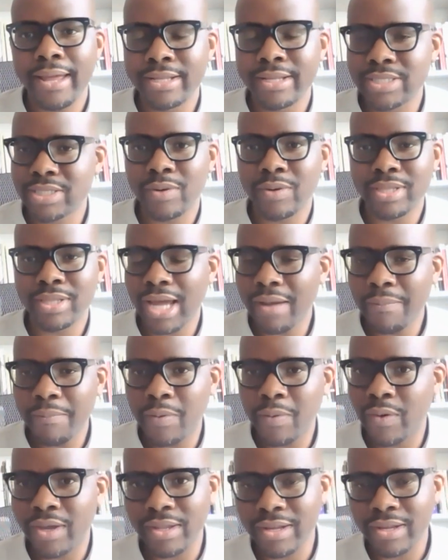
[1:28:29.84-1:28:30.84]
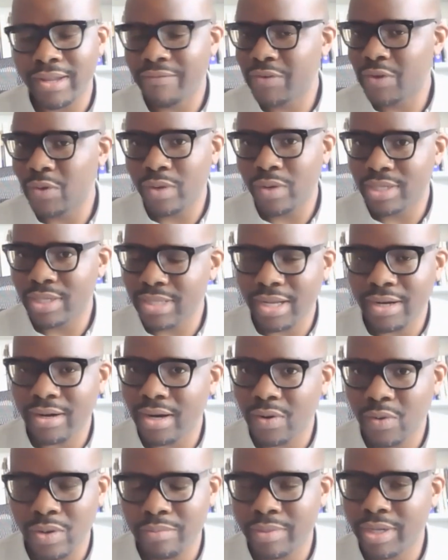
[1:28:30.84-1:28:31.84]
And so at that point, a few weeks later,
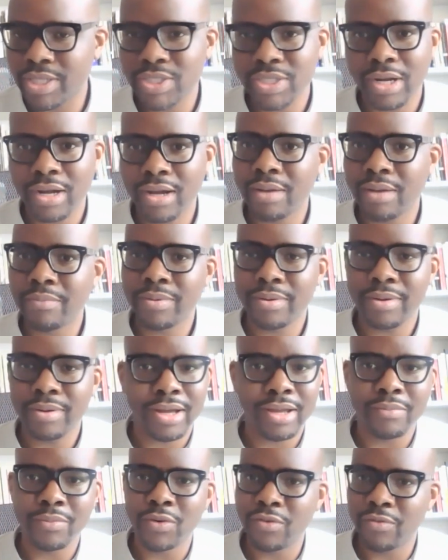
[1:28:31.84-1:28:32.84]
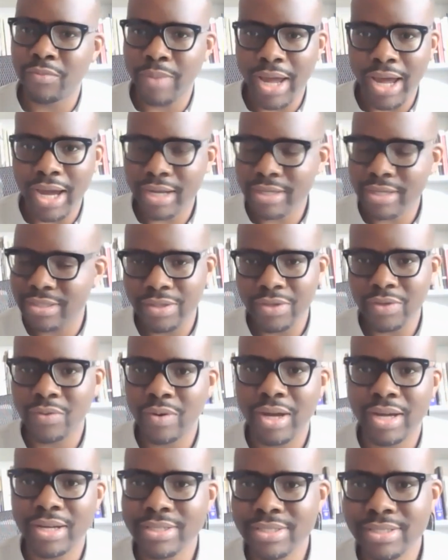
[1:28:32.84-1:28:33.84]
I quit my job. I moved back to the
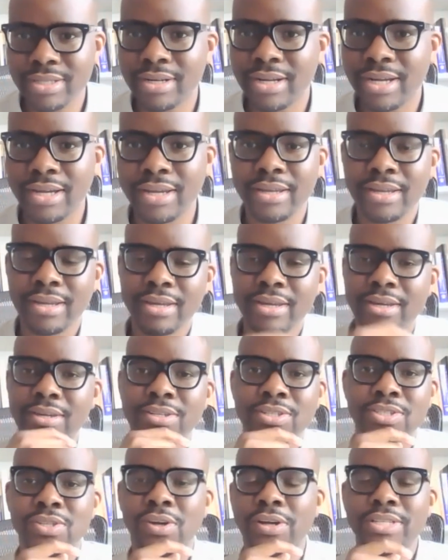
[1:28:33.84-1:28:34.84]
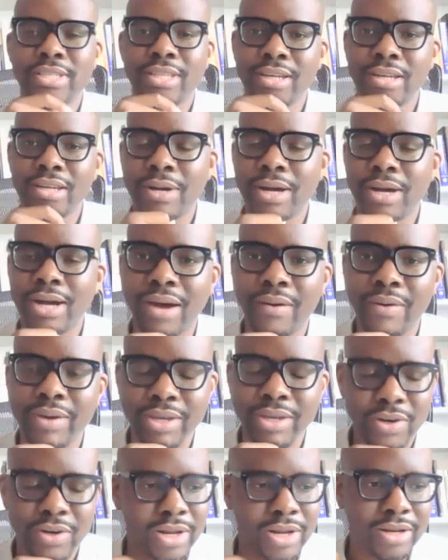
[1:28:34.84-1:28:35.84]
US and I started to think about how I
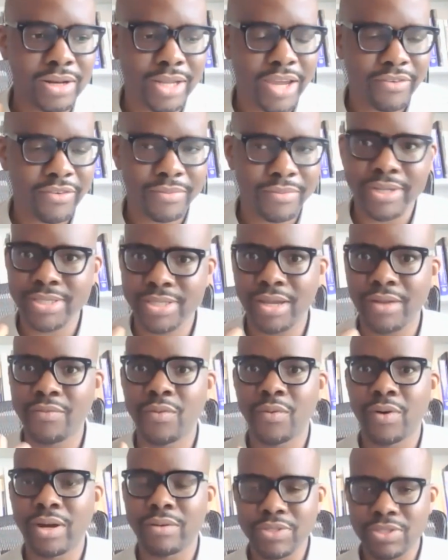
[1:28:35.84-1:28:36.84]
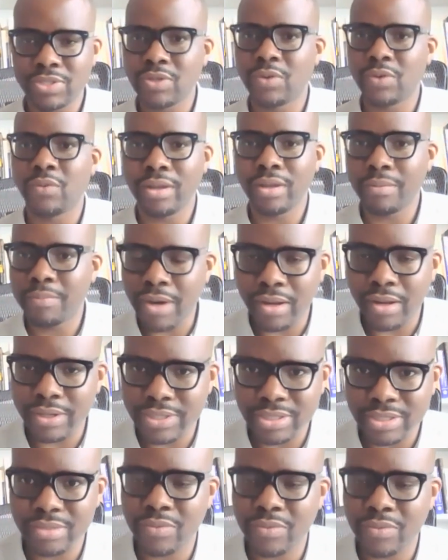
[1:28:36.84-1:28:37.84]
could create a life for myself where I was doing
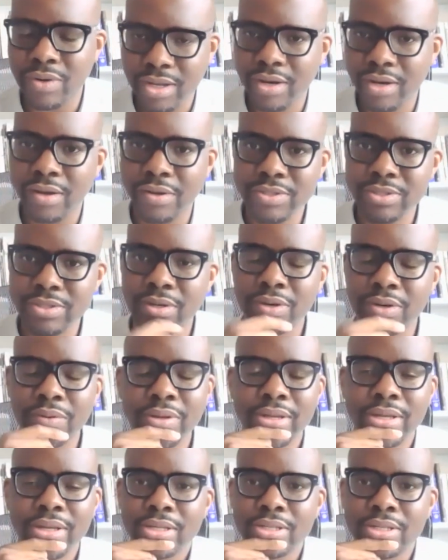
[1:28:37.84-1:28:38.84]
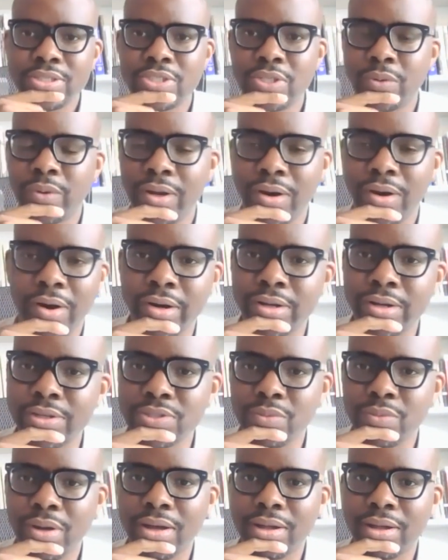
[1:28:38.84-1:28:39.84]
policy work and also doing art
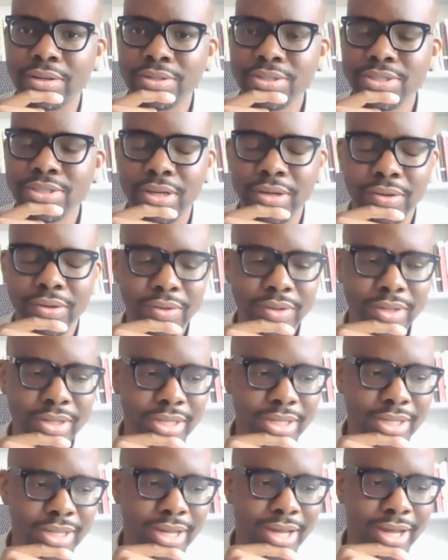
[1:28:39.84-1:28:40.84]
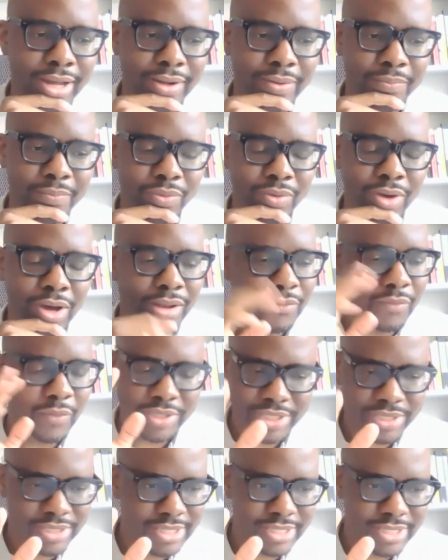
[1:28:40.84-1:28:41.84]
as well. So, um, all of
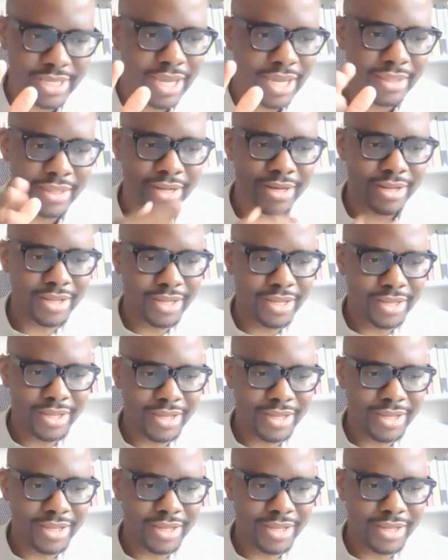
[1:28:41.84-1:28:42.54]
which is to say that